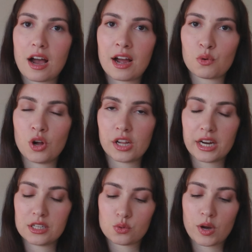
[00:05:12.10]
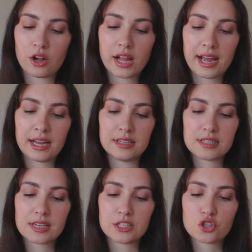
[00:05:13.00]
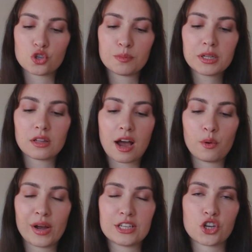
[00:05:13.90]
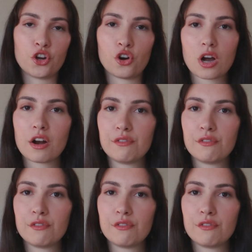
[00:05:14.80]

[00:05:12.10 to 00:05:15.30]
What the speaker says: high quality as well and super lightweight, so you're not kind